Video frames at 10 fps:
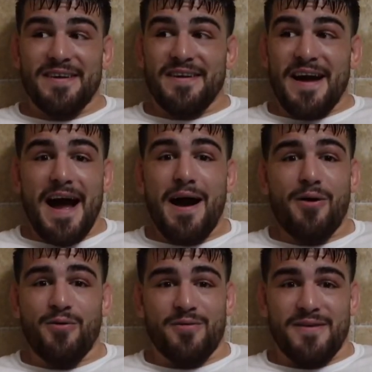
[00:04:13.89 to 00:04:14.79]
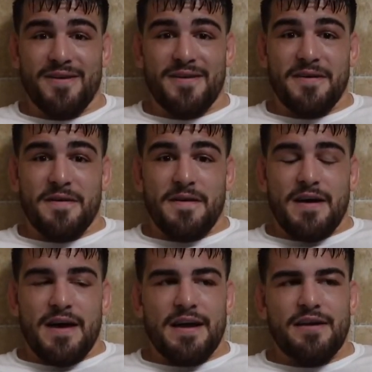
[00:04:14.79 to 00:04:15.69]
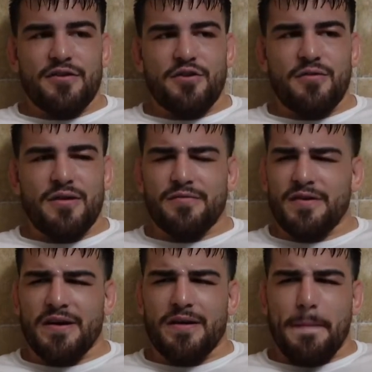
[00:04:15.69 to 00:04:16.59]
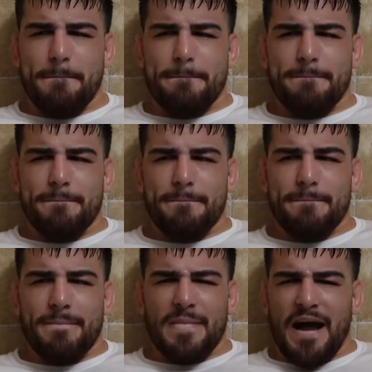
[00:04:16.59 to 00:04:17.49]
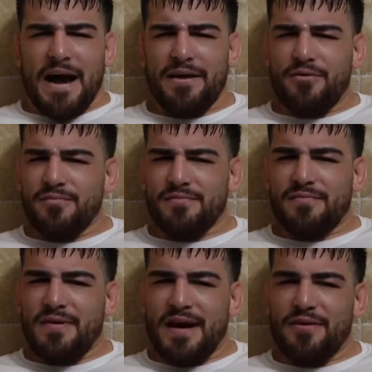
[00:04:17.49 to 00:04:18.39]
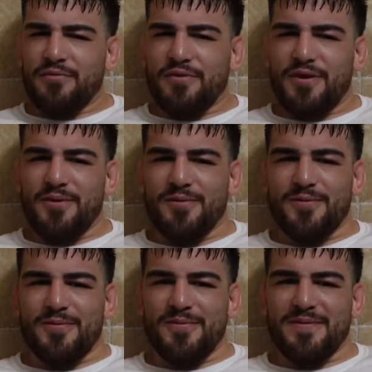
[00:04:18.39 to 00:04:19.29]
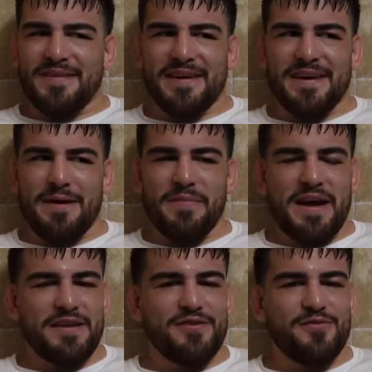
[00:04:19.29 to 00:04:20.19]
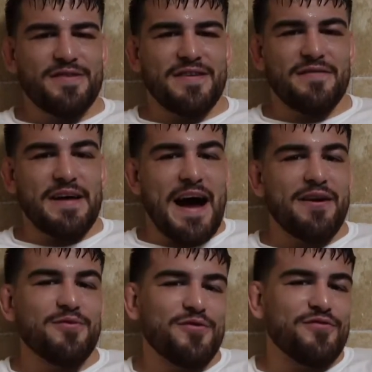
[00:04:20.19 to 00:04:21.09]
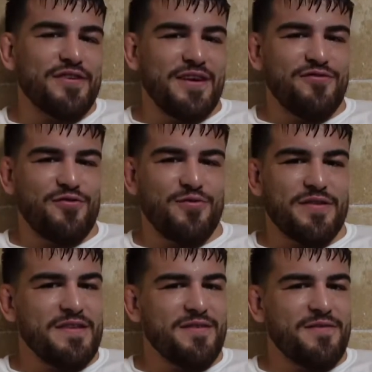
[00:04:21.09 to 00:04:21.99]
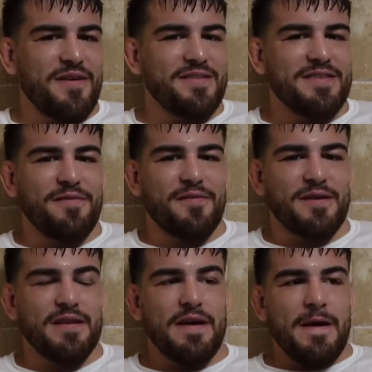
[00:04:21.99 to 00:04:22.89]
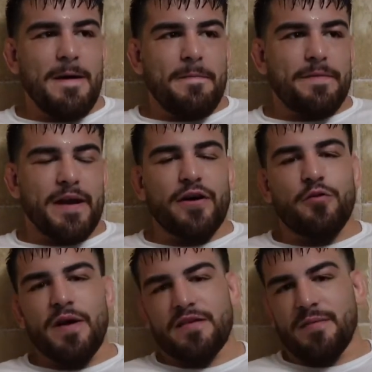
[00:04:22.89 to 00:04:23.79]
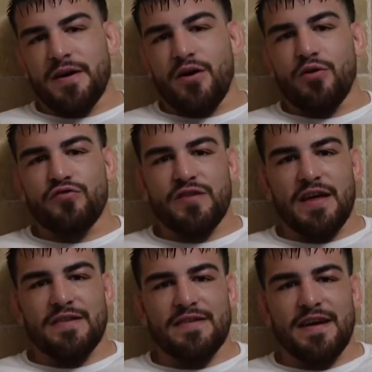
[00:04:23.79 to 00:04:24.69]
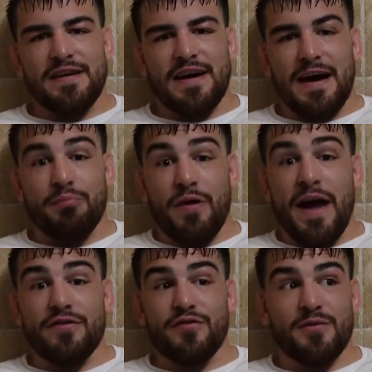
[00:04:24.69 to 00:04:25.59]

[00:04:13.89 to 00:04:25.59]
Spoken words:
How? And out of nowhere, I was like, I don't know. Like, I'm hitting you with stuff that I don't usually hit you with. This is very different. Then I go back to my coach the next day, and I bragged to him.